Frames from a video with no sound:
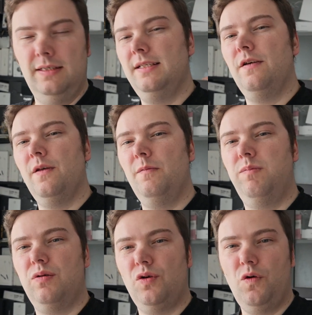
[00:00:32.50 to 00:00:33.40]
This is now the
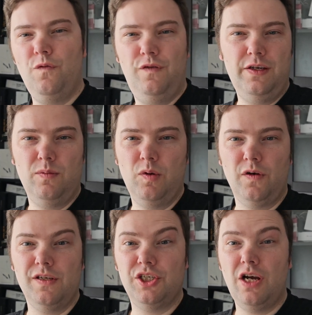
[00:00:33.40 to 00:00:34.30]
Pro video
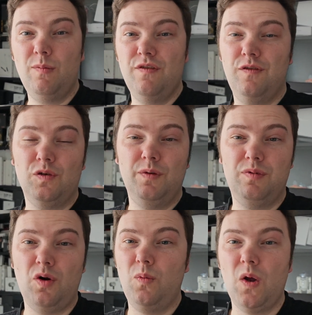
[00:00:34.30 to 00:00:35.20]
mode on the Xiaomi
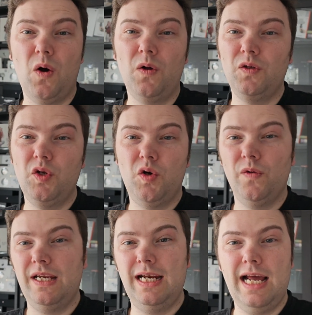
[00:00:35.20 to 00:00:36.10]
14 Pro. We all
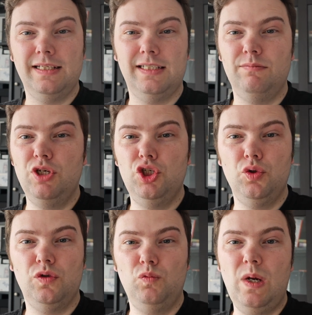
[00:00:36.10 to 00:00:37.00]
know that it has some
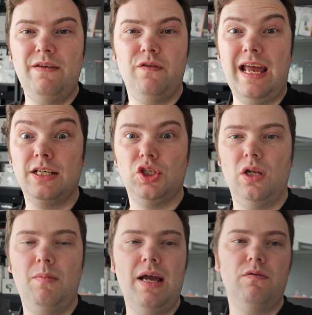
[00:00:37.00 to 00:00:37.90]
issues with
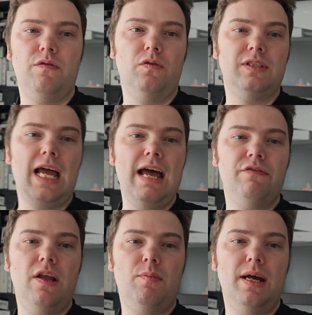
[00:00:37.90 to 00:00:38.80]
external microphones. I
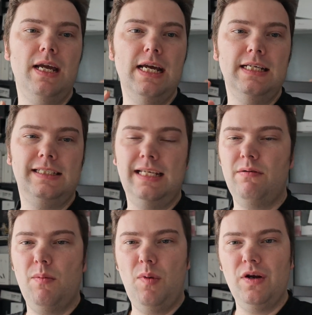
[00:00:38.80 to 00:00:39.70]
have now my
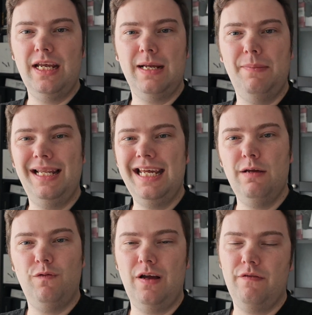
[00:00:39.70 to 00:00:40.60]
Ceremonic
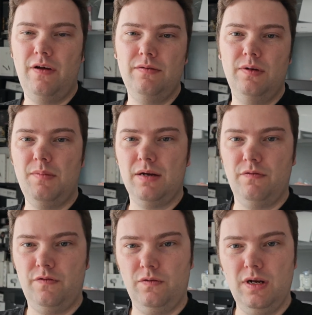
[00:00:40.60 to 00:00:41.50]
Blink 500
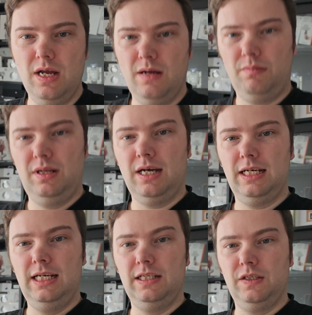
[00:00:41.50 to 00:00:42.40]
microphone
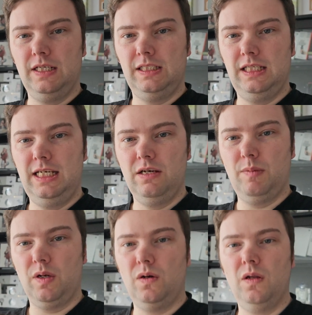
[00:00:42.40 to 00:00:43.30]
plugged in, as you can see here
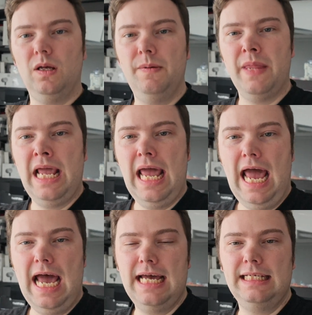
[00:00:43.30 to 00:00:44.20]
on my collar.
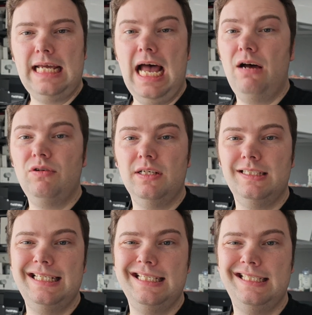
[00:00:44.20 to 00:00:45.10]
And how
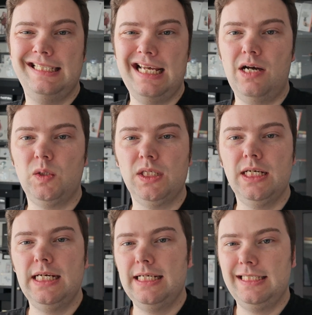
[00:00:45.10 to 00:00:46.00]
does the
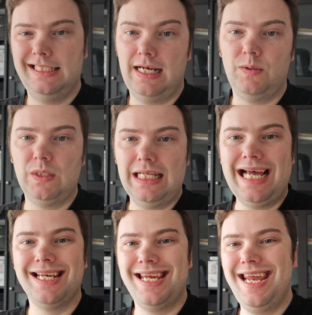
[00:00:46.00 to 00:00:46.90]
sound
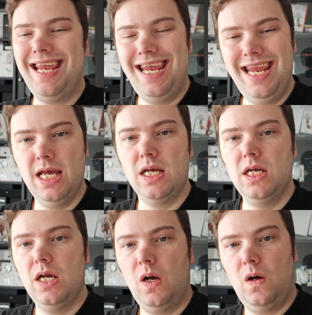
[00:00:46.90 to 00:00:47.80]
like here
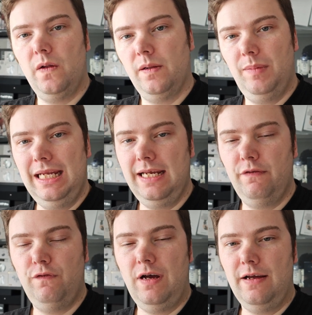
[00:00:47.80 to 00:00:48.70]
on the
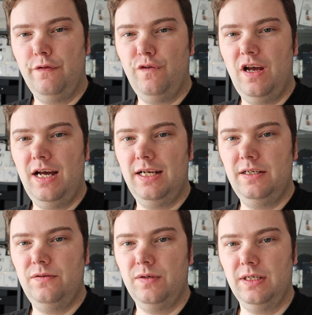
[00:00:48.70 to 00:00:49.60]
Blink
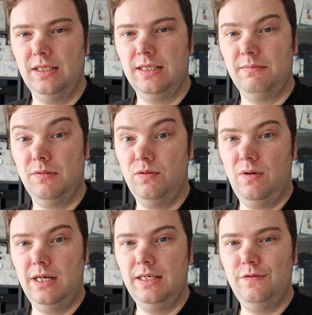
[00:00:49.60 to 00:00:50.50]
500? I'm
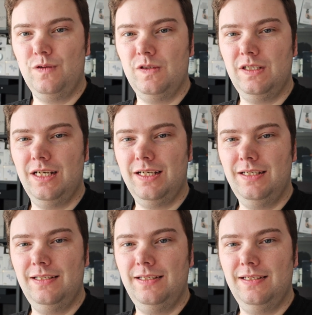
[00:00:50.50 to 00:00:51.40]
quiet for a
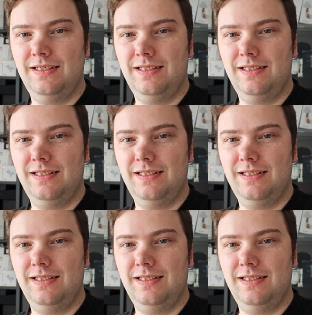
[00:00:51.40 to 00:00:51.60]
second.